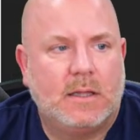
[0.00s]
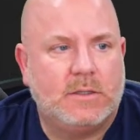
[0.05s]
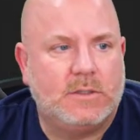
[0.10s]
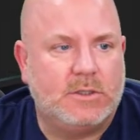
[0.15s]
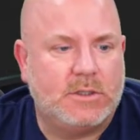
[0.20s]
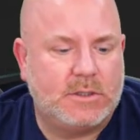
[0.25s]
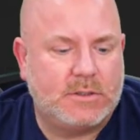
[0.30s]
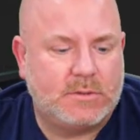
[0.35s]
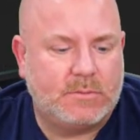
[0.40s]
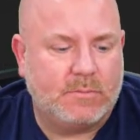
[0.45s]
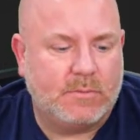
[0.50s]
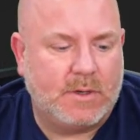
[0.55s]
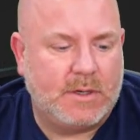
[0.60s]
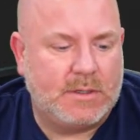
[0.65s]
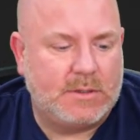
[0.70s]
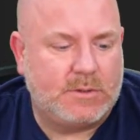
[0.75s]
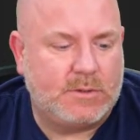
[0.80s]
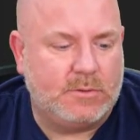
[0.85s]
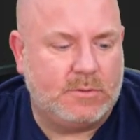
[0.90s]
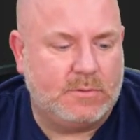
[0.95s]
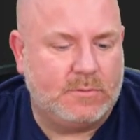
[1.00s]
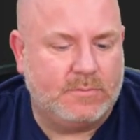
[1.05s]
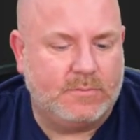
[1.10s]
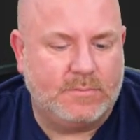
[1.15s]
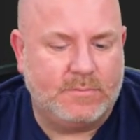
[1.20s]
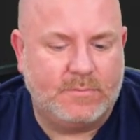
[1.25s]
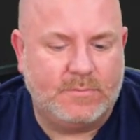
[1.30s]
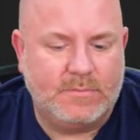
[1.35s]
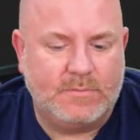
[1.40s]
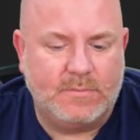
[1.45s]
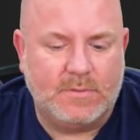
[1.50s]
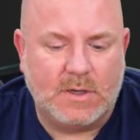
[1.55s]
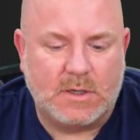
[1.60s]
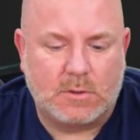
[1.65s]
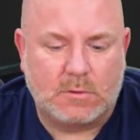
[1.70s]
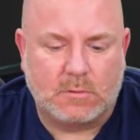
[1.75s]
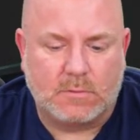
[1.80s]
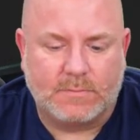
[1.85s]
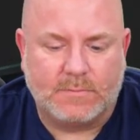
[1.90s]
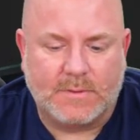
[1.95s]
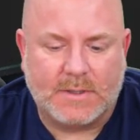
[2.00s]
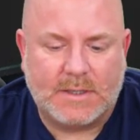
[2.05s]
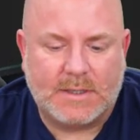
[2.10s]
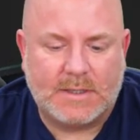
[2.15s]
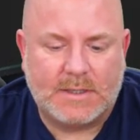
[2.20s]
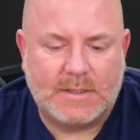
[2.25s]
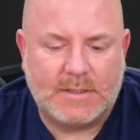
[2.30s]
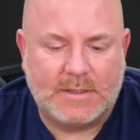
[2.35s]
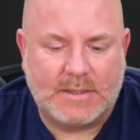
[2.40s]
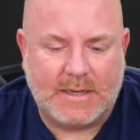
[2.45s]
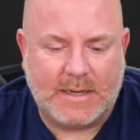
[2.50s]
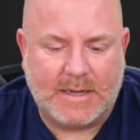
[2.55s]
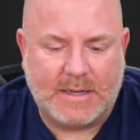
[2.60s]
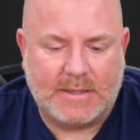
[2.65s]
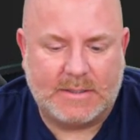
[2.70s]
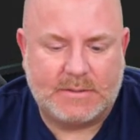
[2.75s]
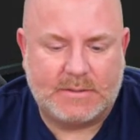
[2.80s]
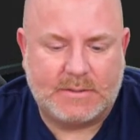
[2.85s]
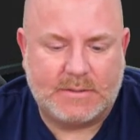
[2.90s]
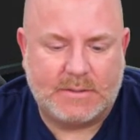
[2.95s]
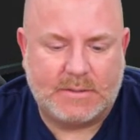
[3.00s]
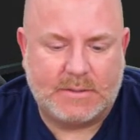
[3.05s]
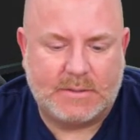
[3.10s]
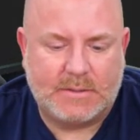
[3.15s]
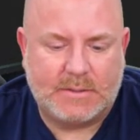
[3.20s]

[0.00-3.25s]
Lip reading: Just wanted to verify that.